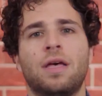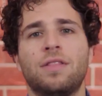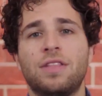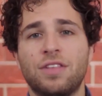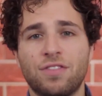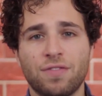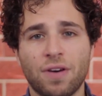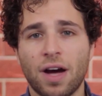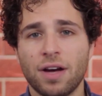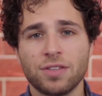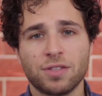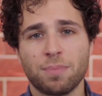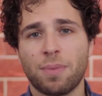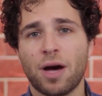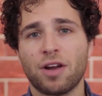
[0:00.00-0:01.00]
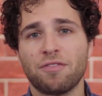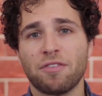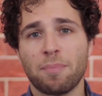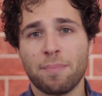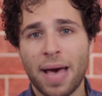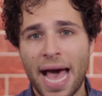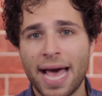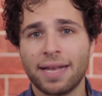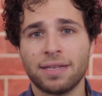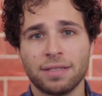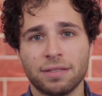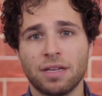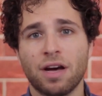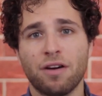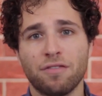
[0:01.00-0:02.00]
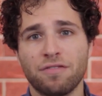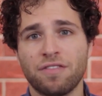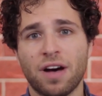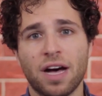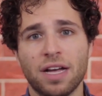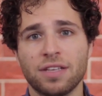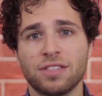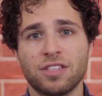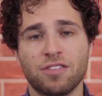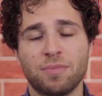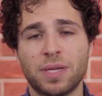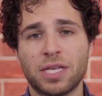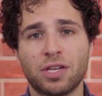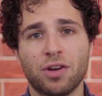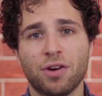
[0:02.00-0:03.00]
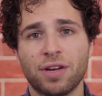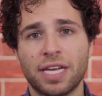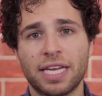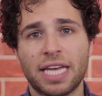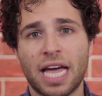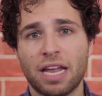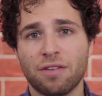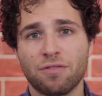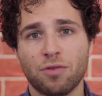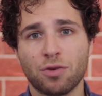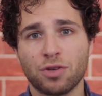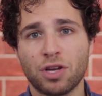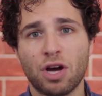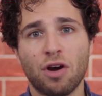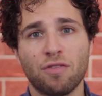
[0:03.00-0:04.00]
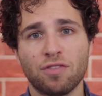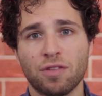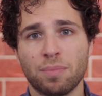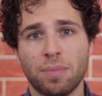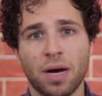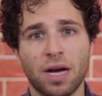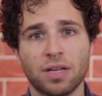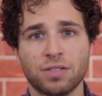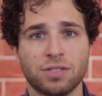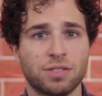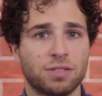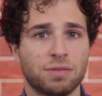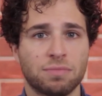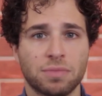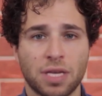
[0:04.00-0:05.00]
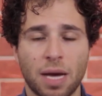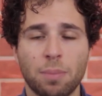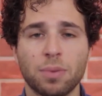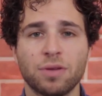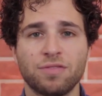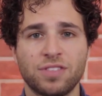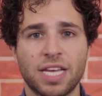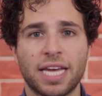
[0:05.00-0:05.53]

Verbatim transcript: These fires are part of a pattern of fires that have been occurring in California over the past couple of